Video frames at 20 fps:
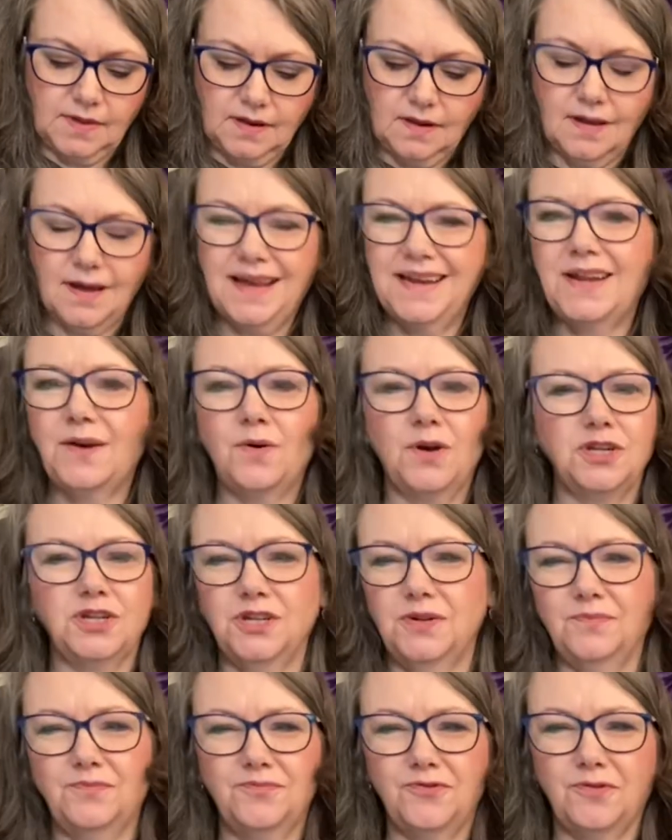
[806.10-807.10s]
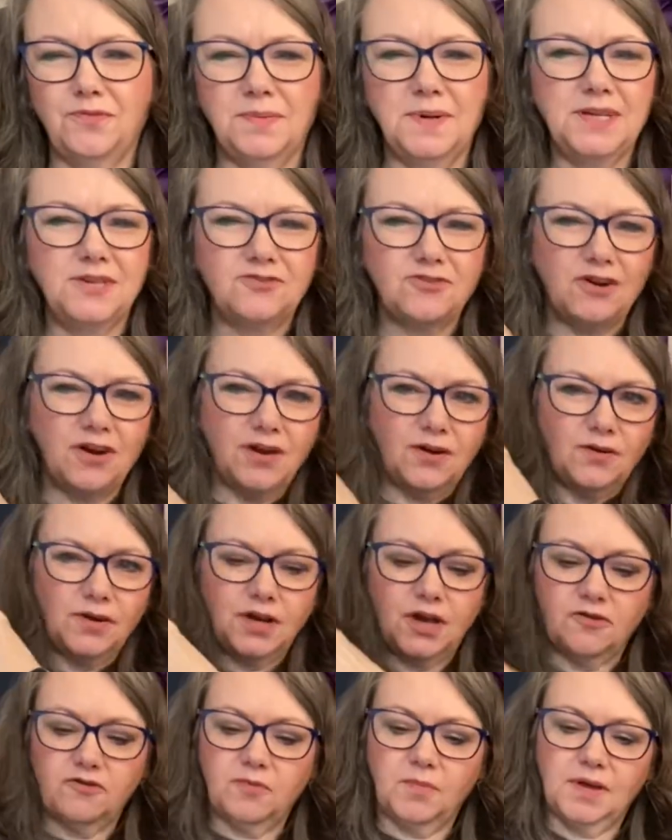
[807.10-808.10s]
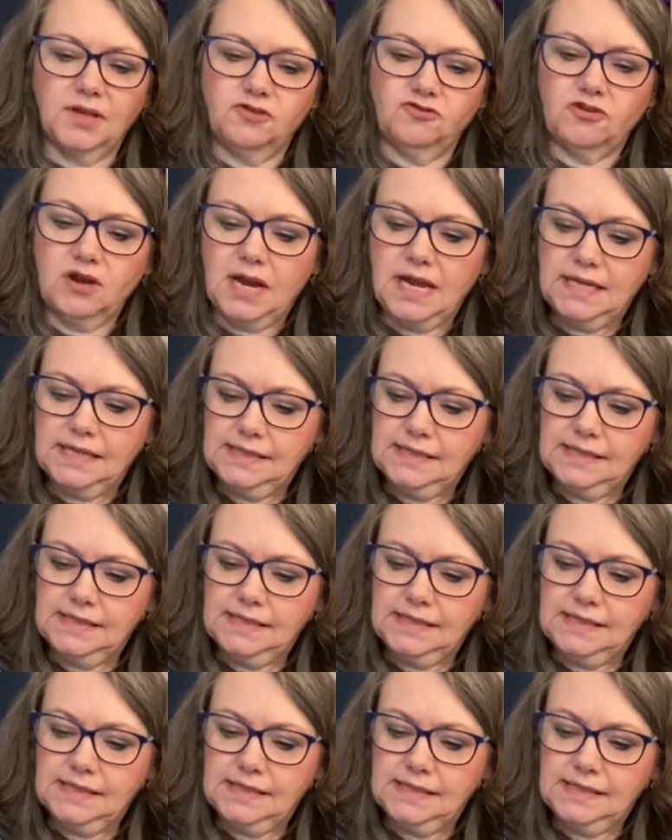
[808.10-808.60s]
I know I shouldn't probably try it on over my dress.